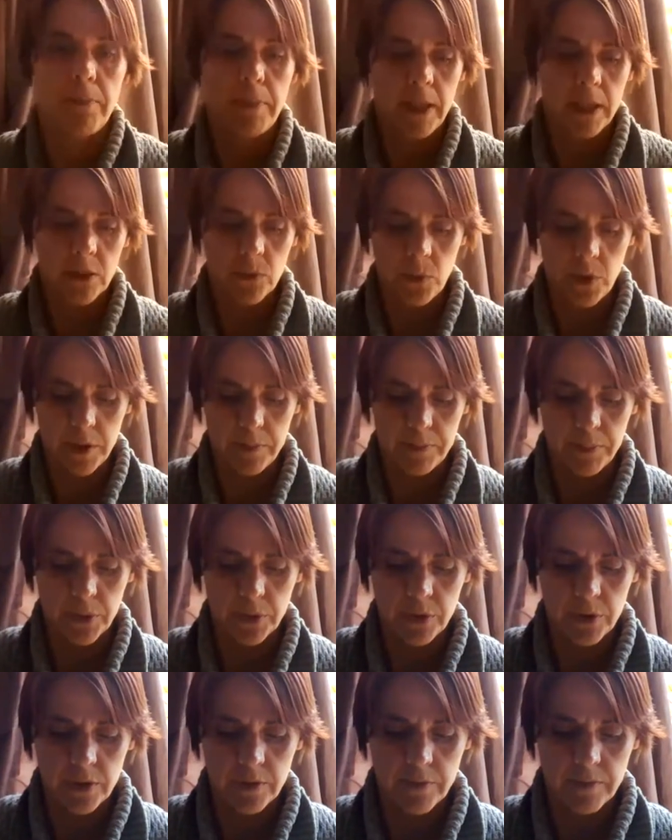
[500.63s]
password
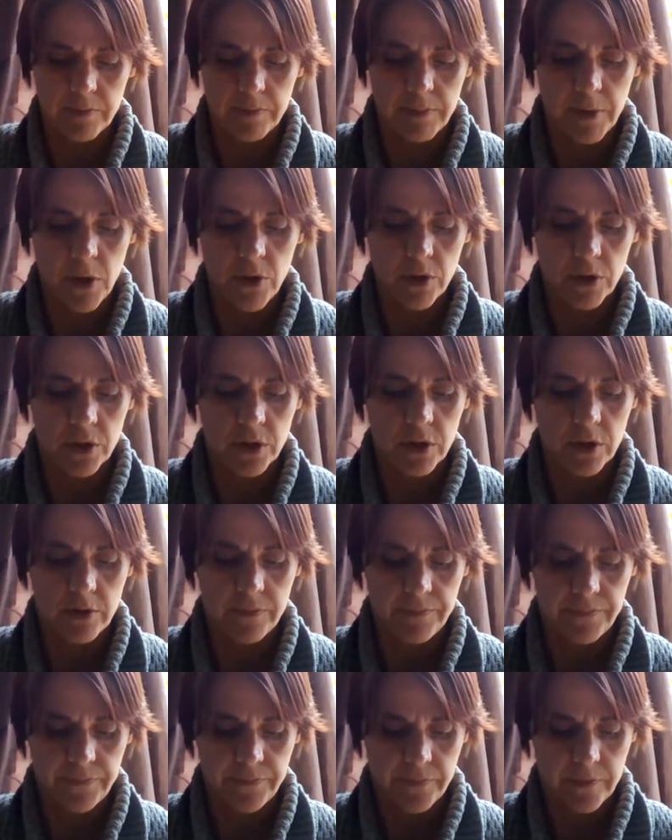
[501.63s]
button box.
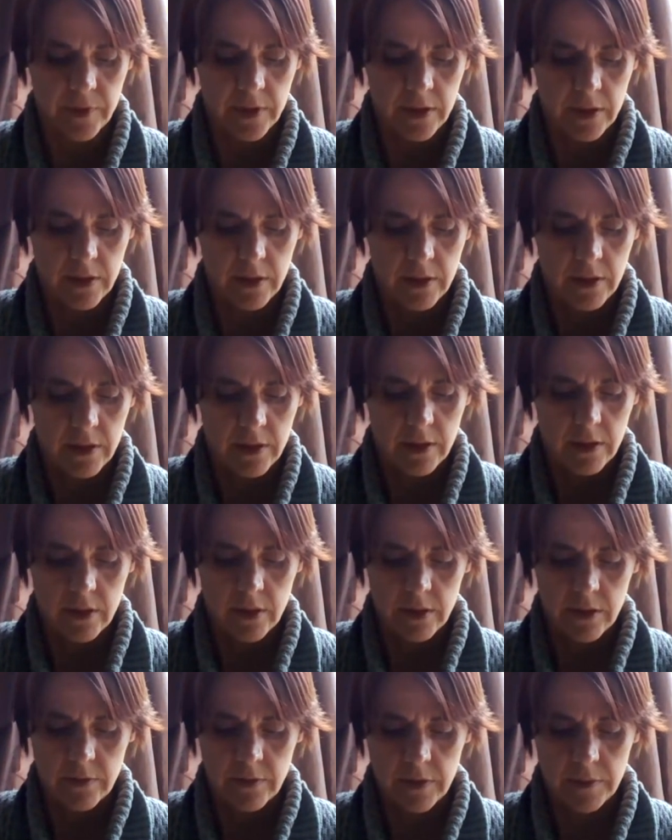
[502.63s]

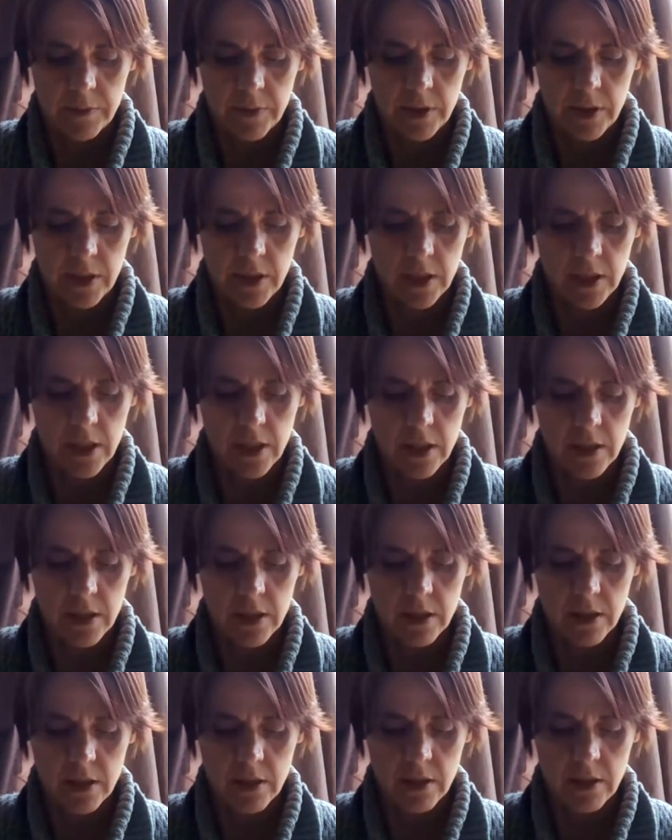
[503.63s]
Put it in again.